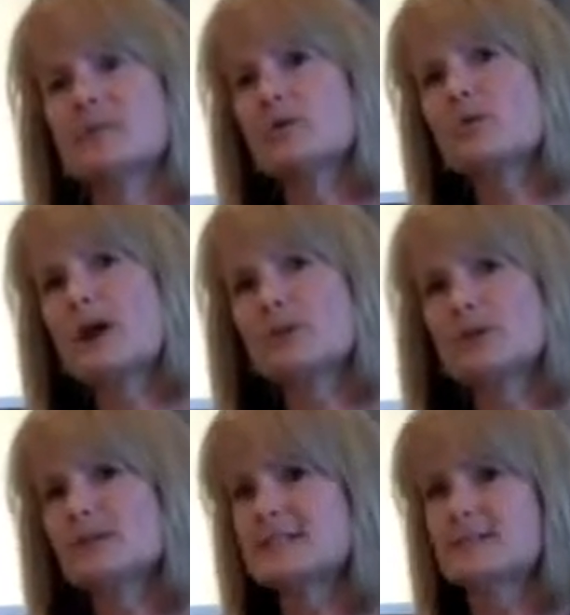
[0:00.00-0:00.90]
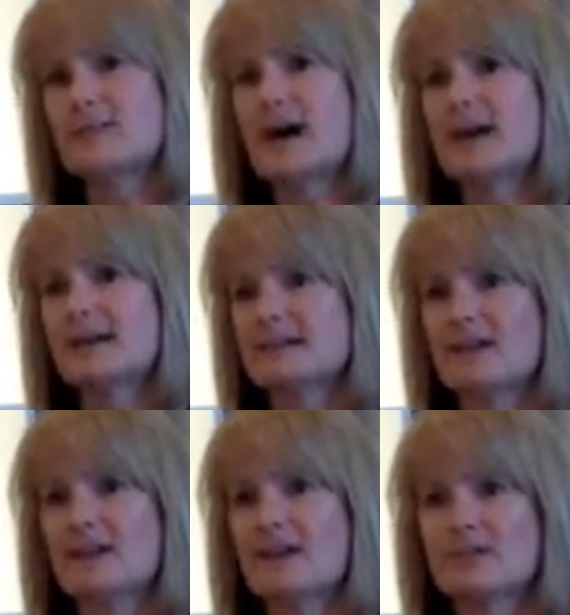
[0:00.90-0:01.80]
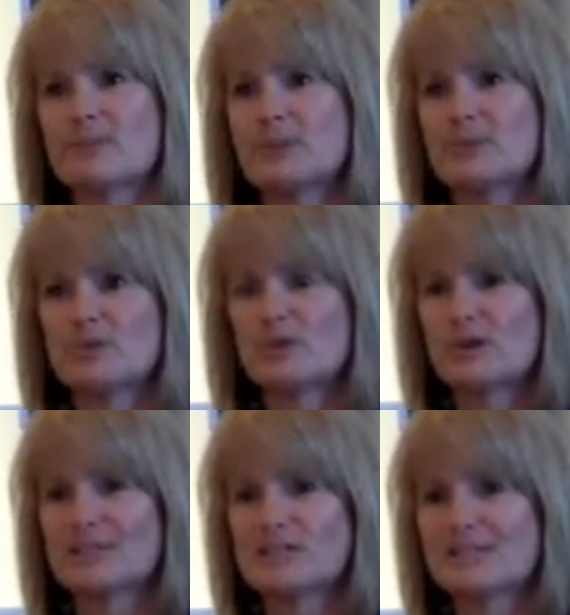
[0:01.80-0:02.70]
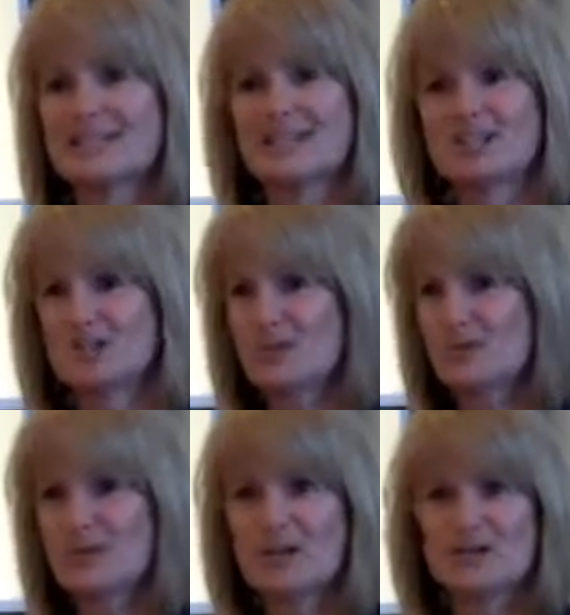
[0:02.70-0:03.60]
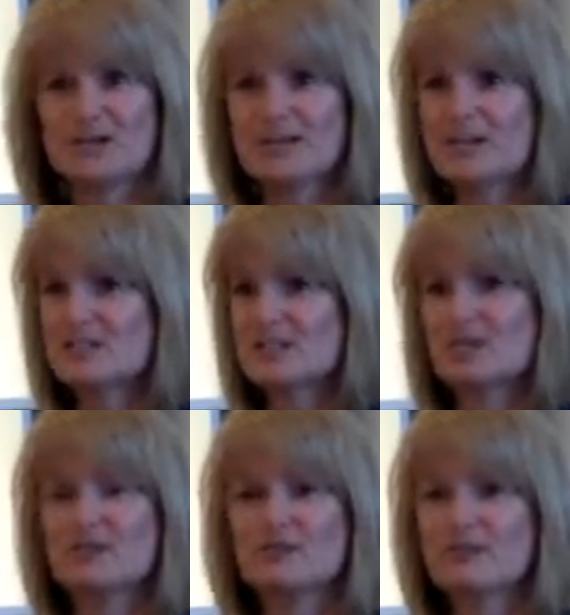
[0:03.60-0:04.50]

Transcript: program where you sit back and have the mentor dictate your career and sort of